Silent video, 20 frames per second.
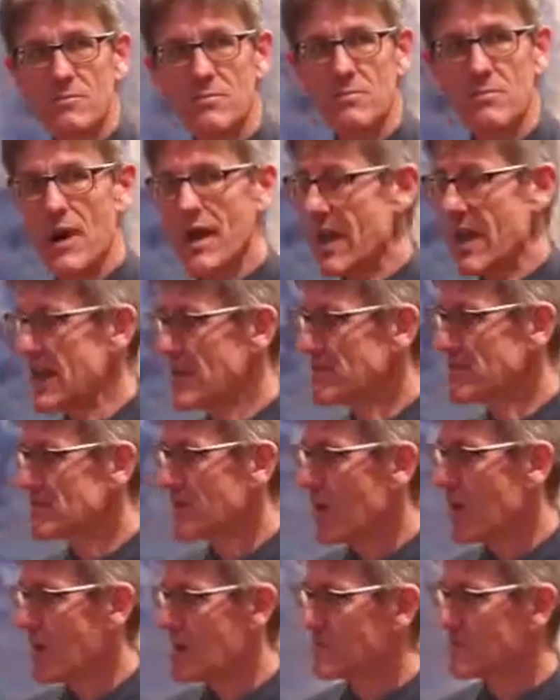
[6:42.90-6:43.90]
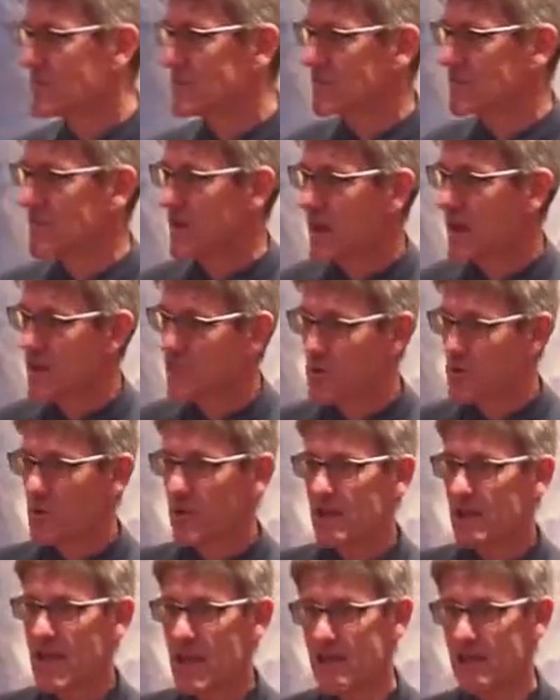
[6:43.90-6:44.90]
by enzymes that
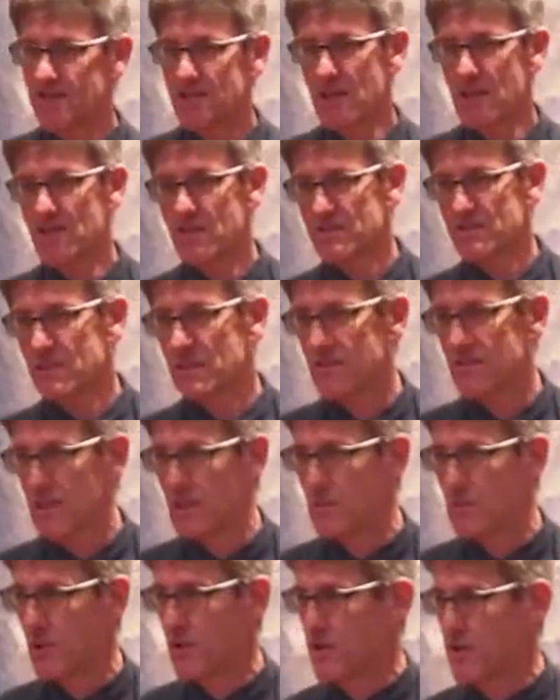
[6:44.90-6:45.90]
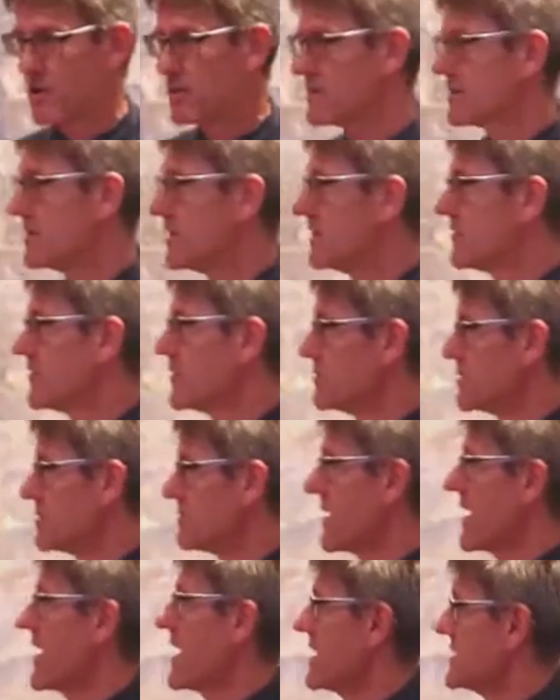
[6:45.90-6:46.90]
everybody has in every cell in their body that
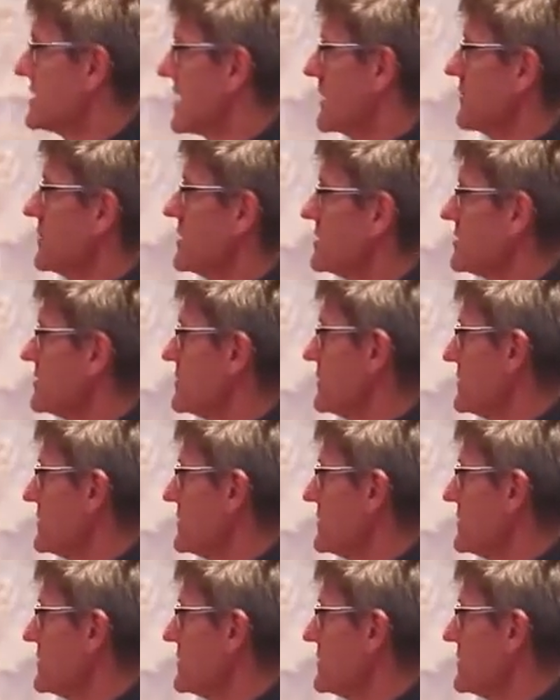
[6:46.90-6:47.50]
repair damage to